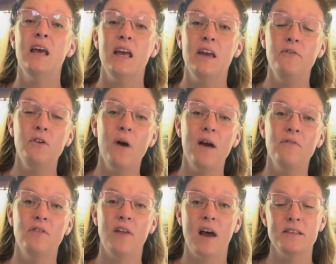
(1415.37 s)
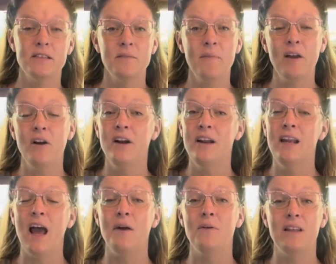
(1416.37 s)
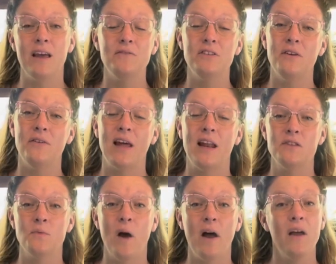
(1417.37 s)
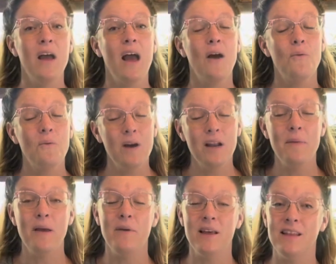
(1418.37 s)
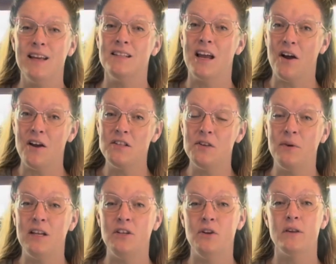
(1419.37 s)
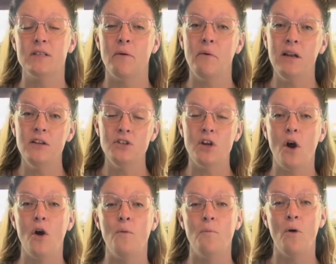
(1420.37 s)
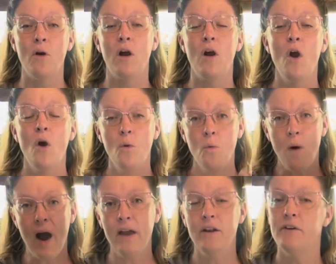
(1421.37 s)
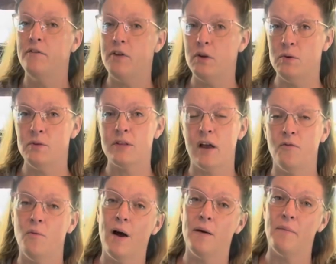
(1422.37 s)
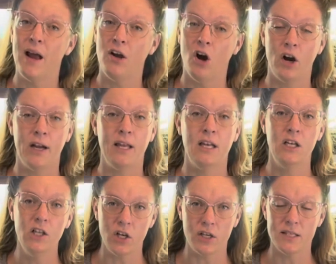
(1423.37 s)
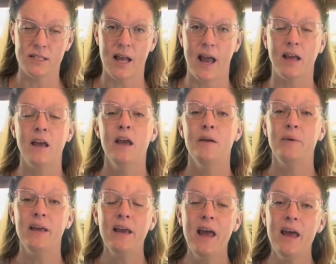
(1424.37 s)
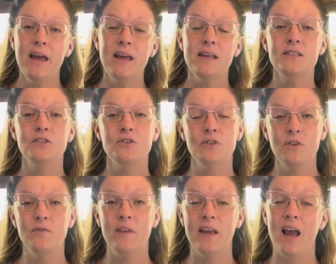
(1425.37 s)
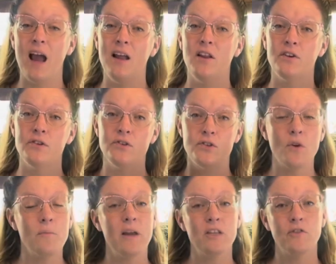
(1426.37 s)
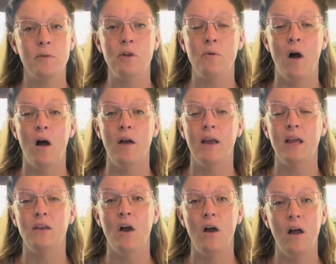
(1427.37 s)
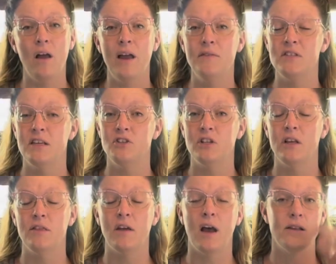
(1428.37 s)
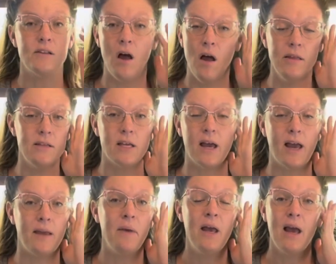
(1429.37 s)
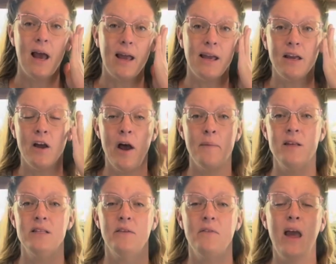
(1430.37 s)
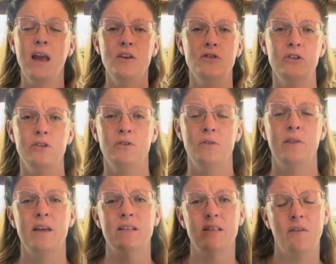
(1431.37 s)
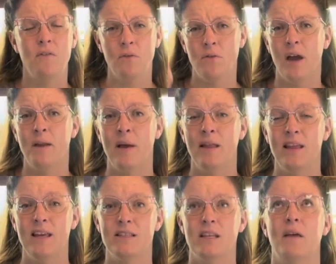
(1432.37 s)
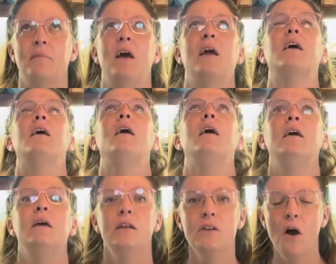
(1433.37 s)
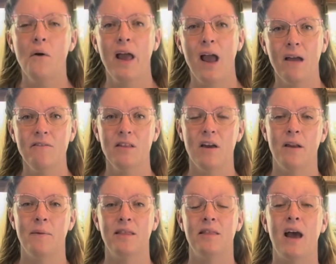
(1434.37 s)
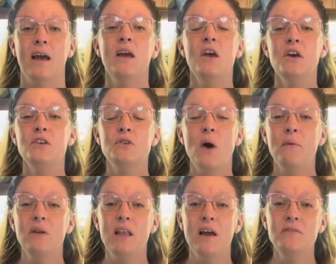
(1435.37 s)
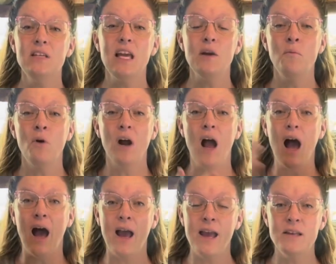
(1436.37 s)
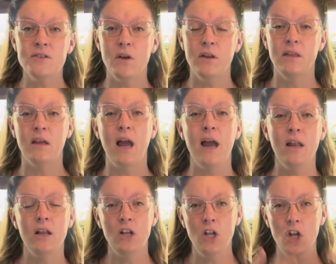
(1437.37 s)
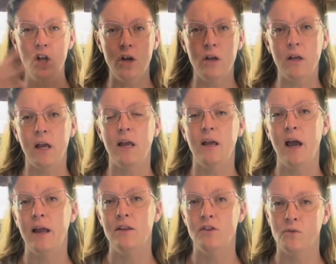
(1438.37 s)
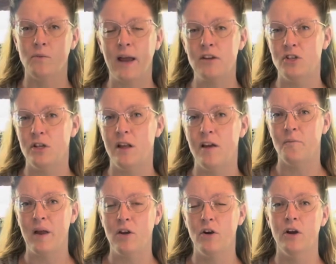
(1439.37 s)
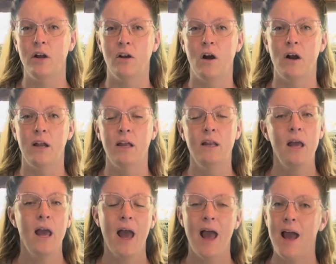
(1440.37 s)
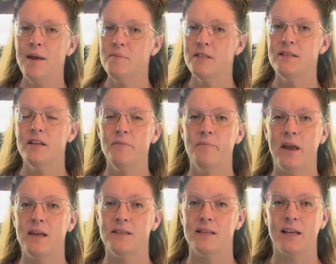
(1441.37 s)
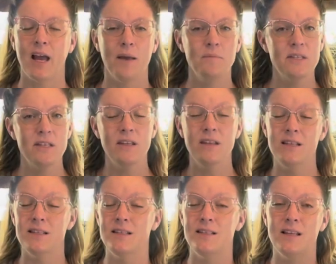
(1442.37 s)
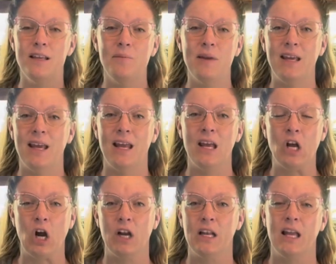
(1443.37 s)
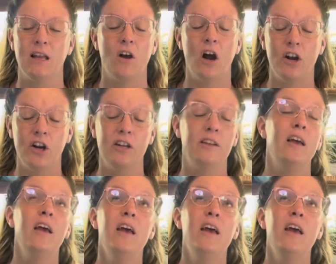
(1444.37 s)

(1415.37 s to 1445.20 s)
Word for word: If you have thoughts on my garden, I would love to know that as well. One of my big things I also want to do is I want to show more wider views of what my garden looks like, because truthfully, I learned so much from you all, and y'all all have such good thoughts all the time. I get comments of, hey, you should do this. Have you thought about this? And I'm like, oh, no, I haven't thought about that. So I would love to get more eyes on the kind of look and kind of direction my current garden. I'm still basic. This is still a beginning garden.